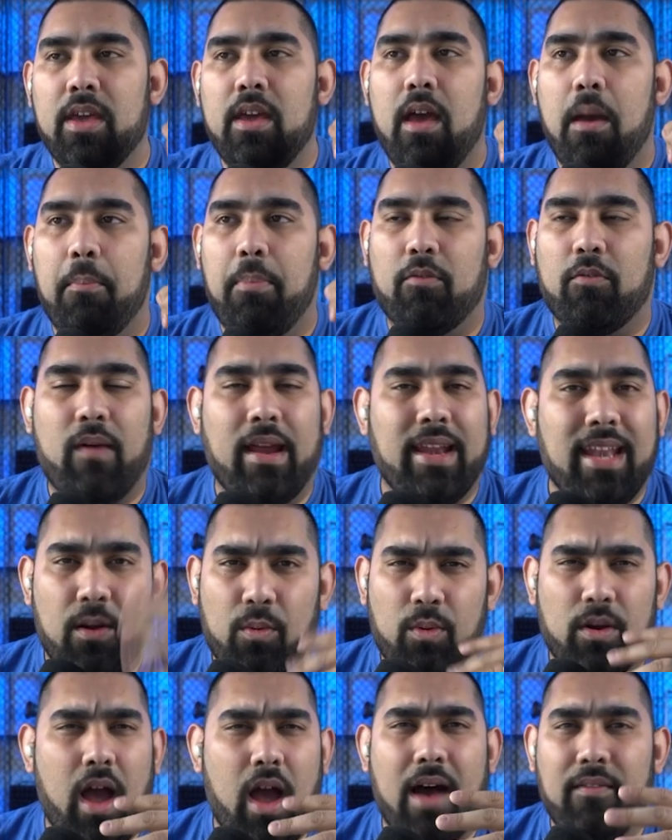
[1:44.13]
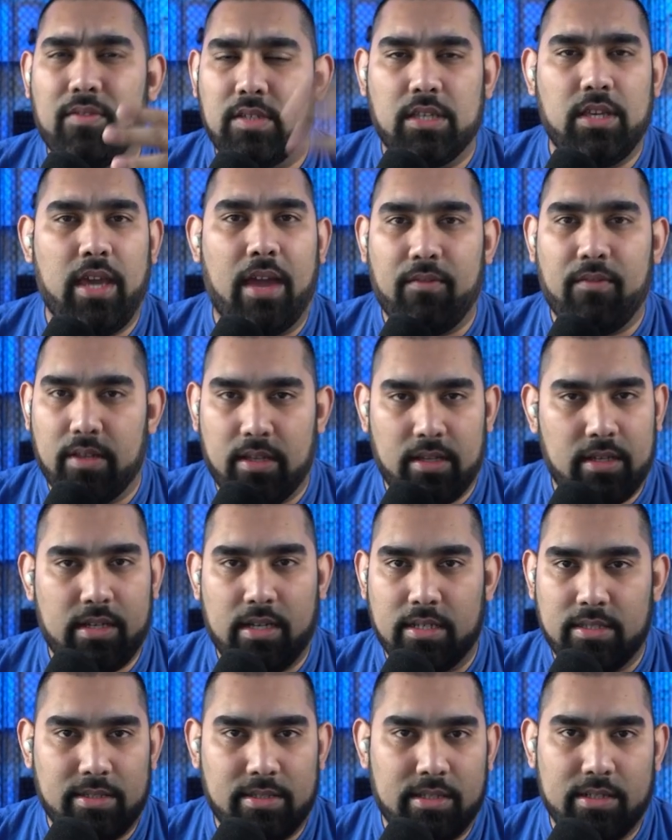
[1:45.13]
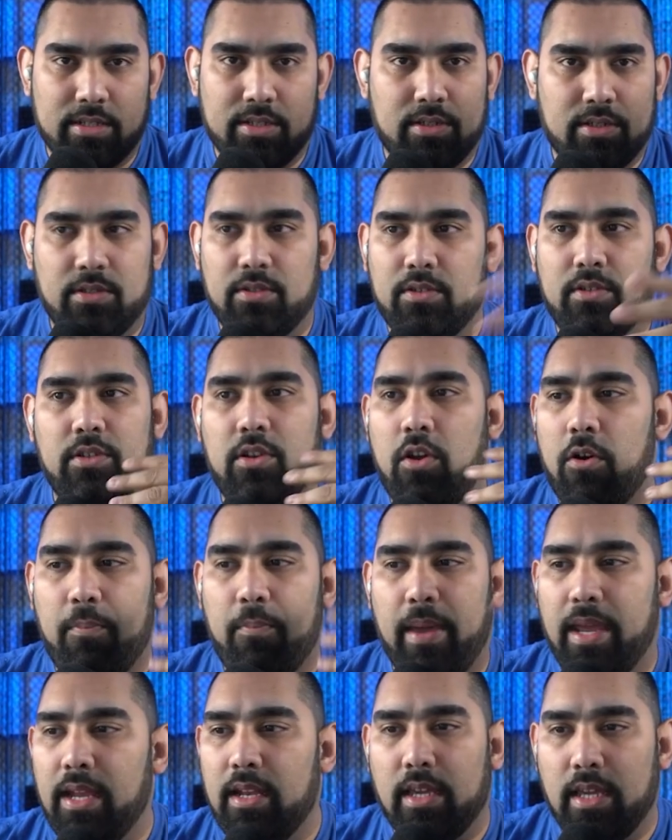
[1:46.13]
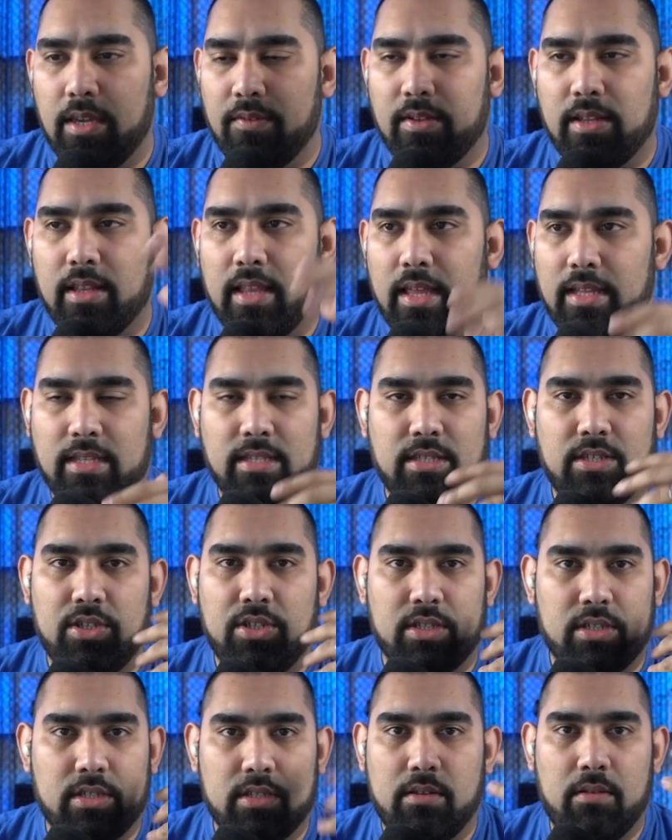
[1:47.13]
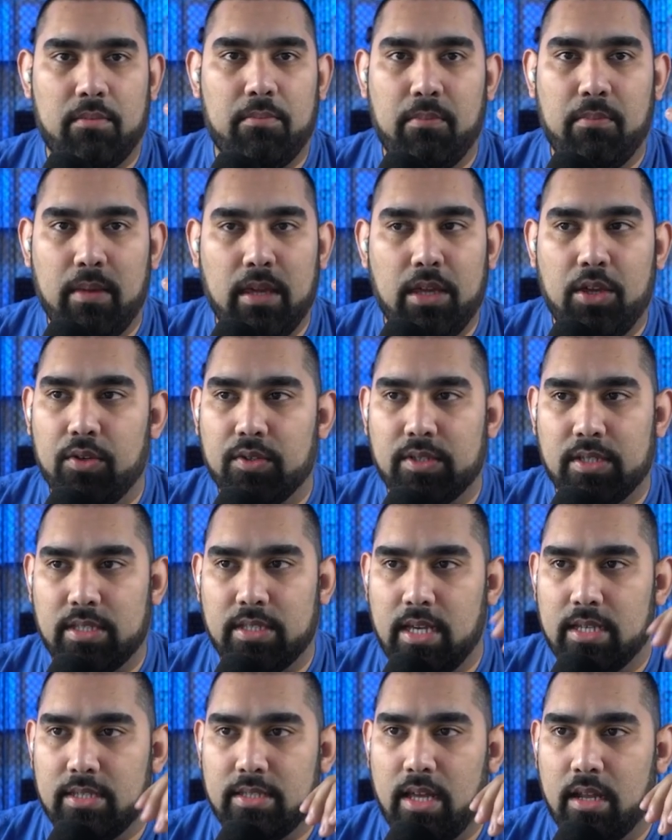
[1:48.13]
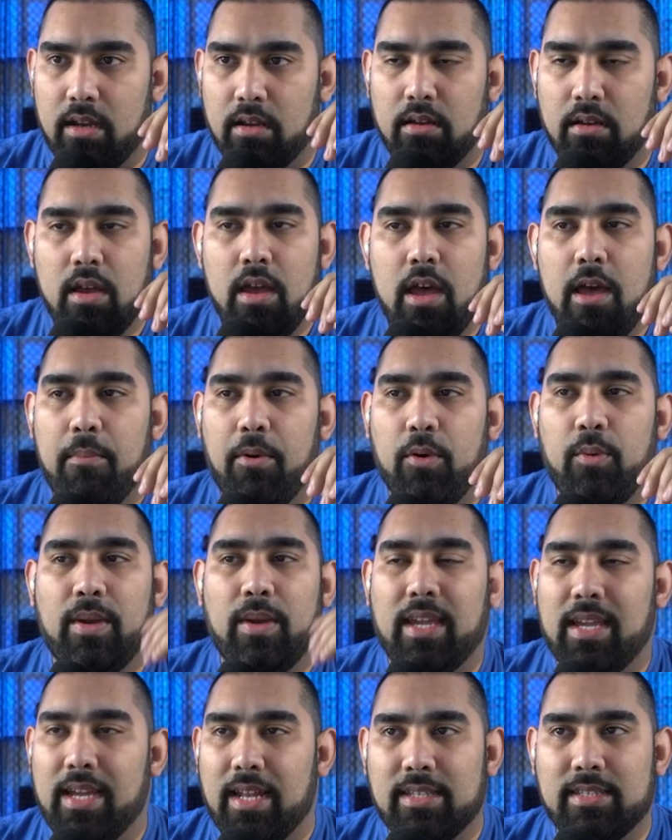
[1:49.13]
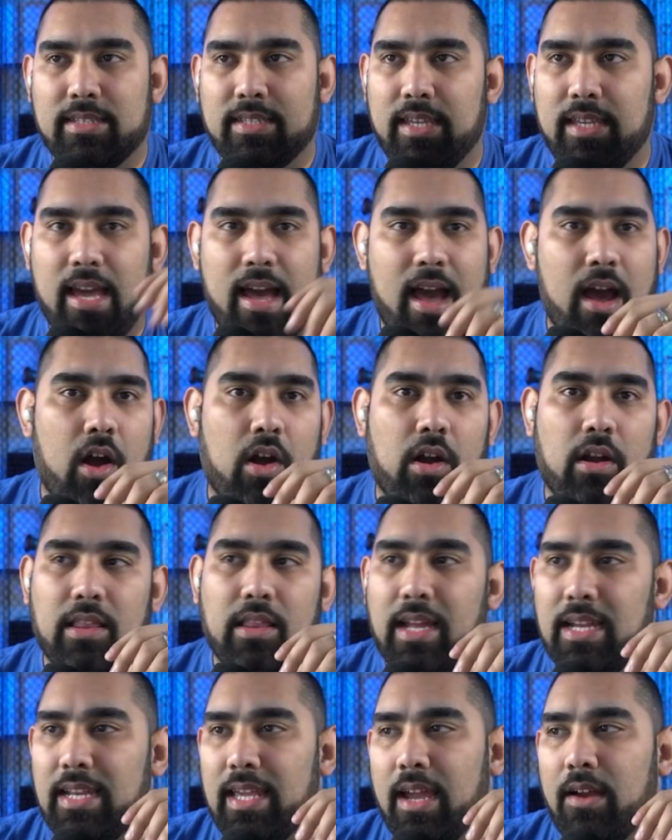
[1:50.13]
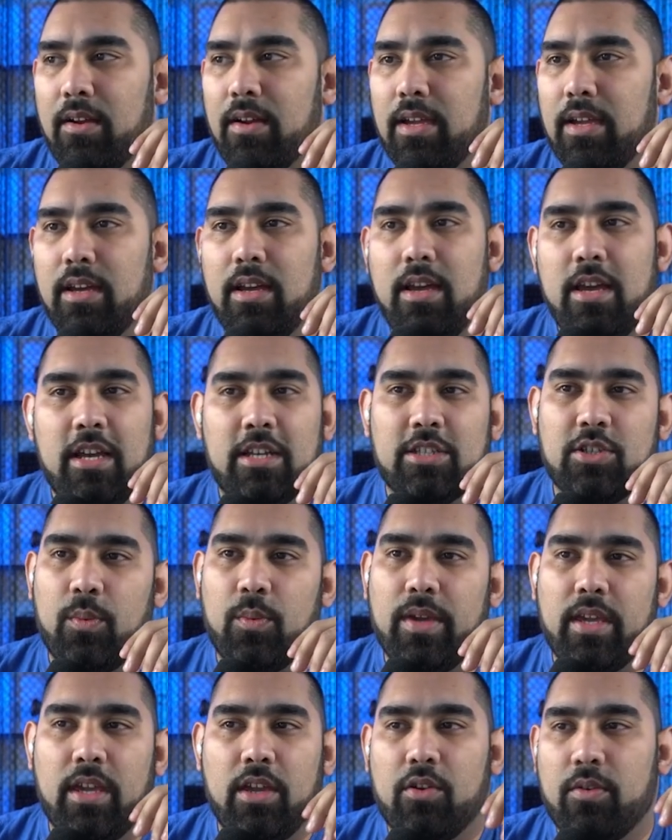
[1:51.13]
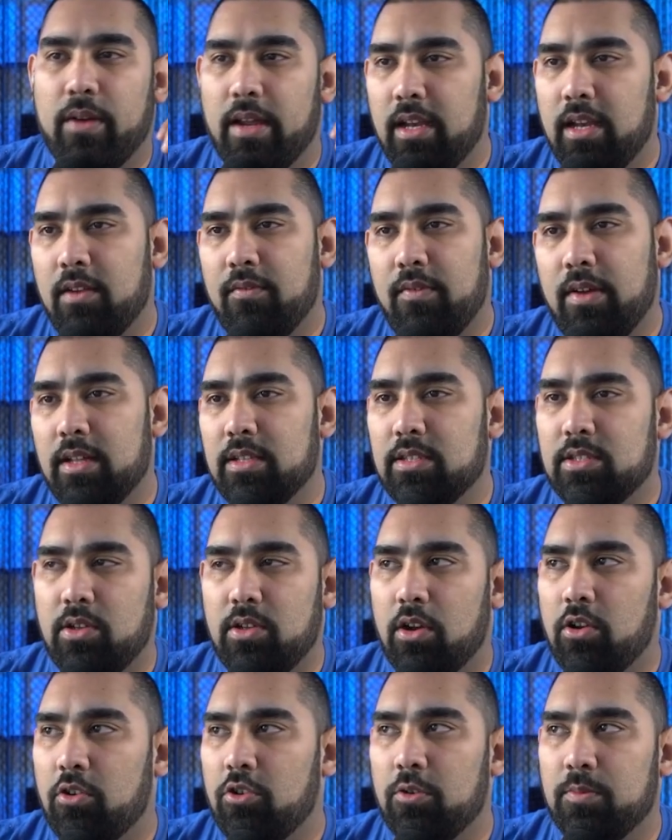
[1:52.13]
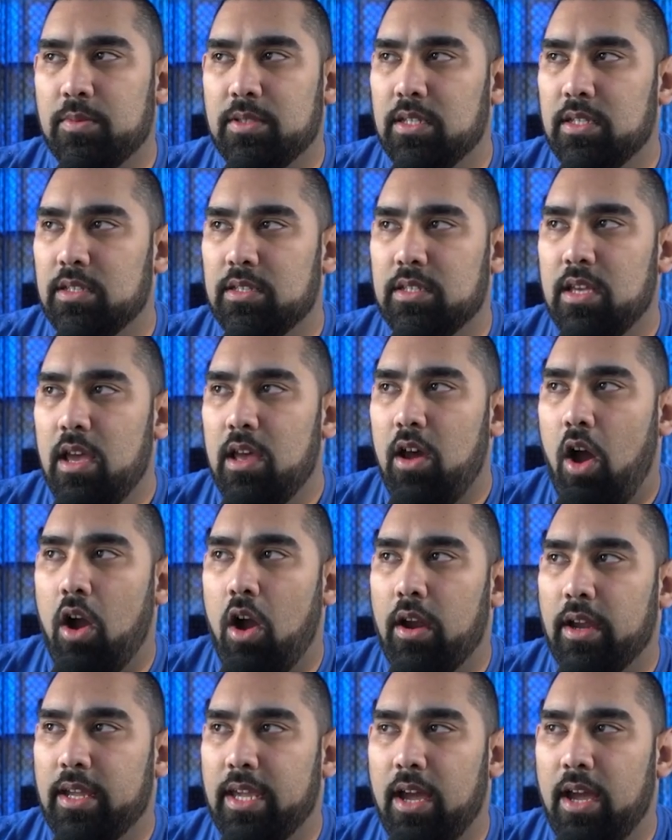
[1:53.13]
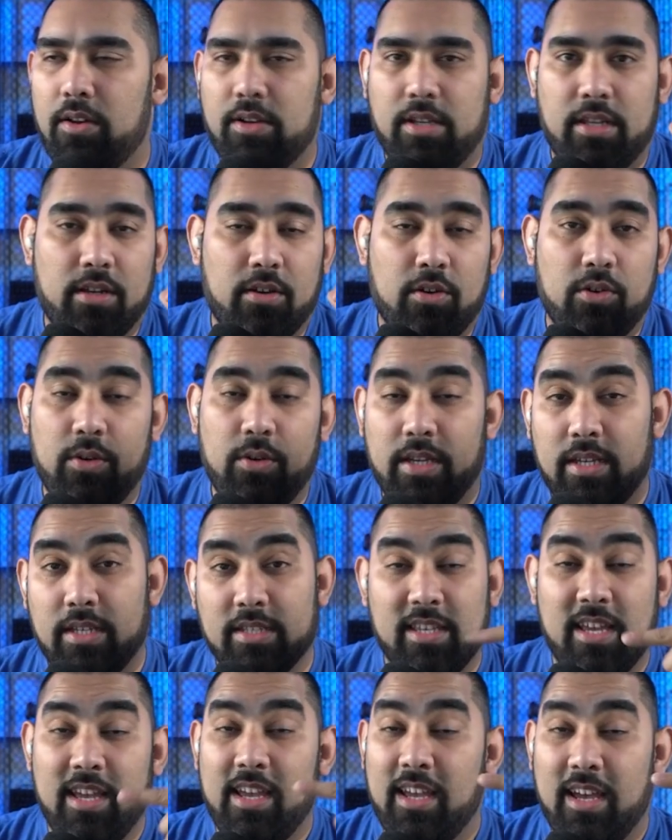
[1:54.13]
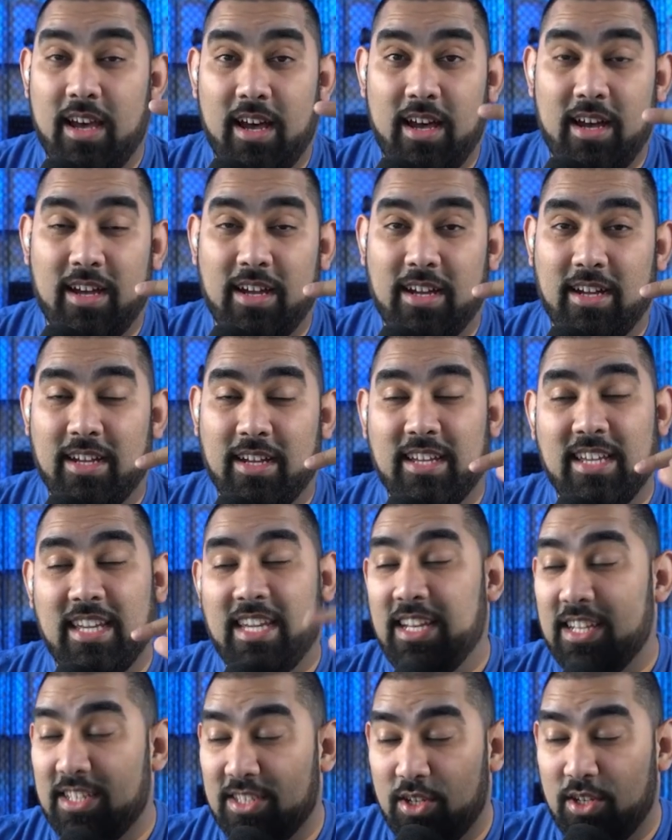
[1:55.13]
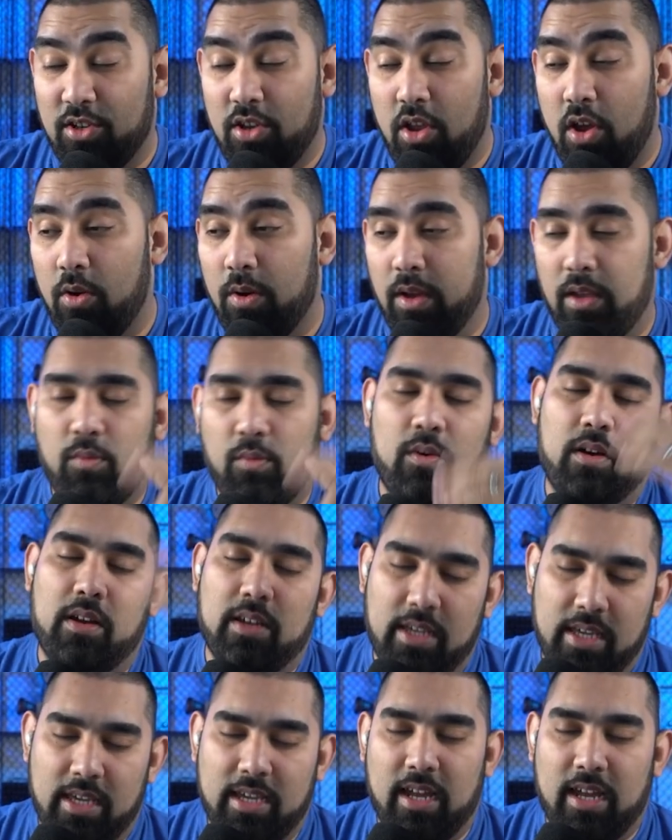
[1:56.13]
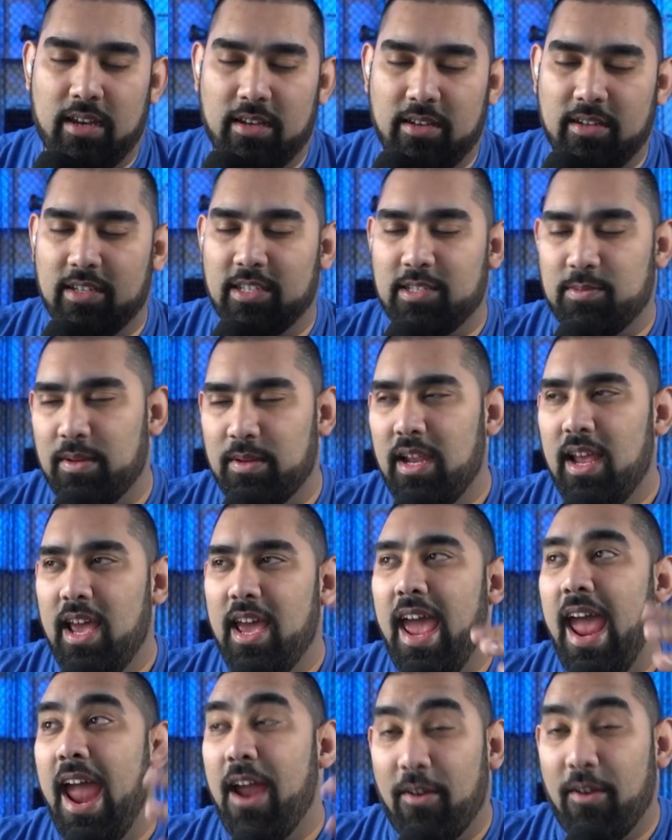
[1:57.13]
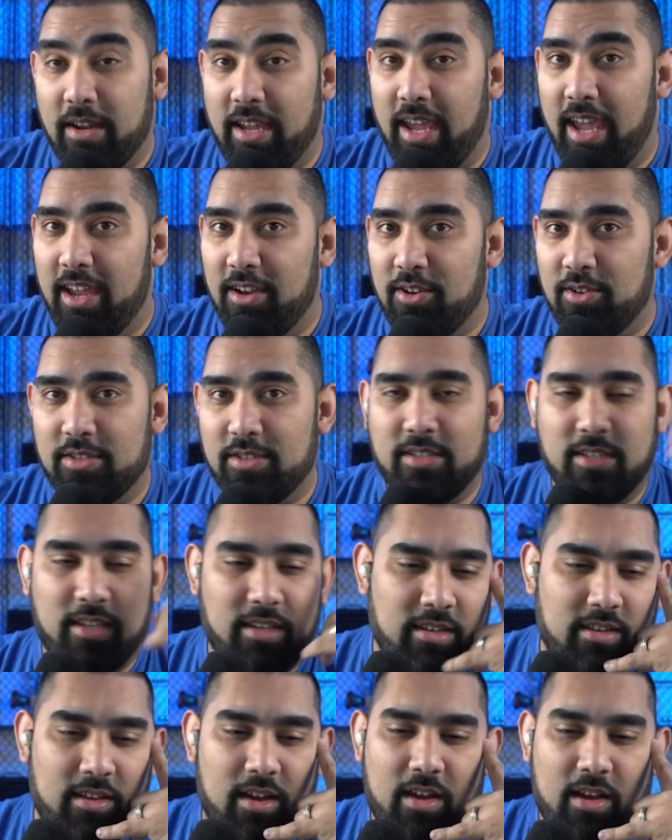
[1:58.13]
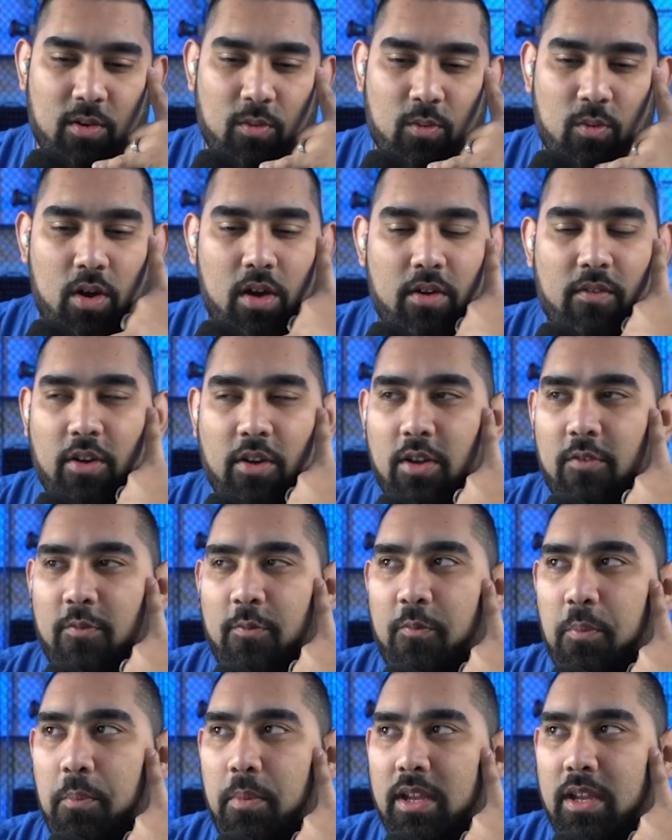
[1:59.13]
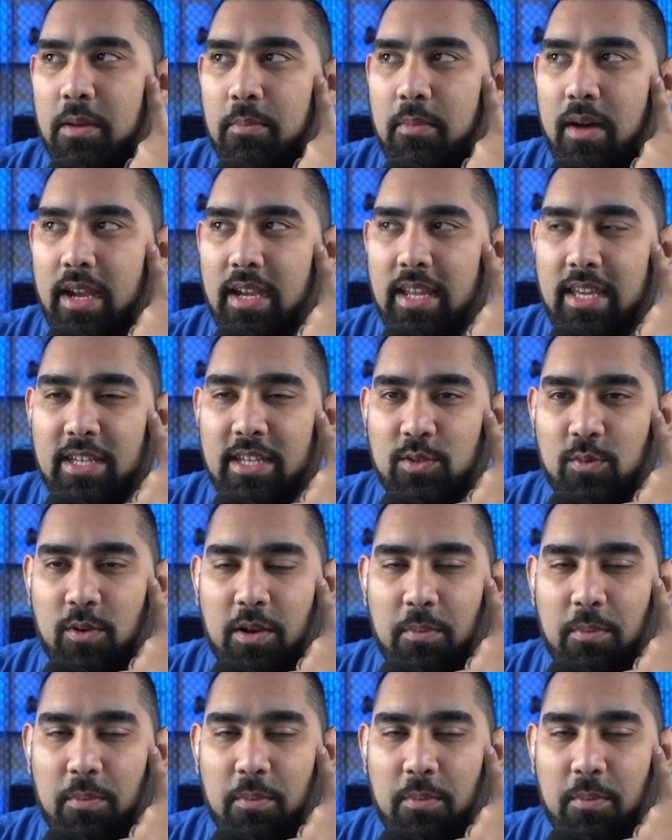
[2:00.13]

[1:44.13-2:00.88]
But right now, we're obviously, every because there's no beta even. Like, this is just me using test data. But we can kind of see our landing area, so we can create an event, start a group, since our account here, who is, uh, he doesn't know it. Well, he kind of does. But Eric Anderson, uh, a good buddy of mine, he is one of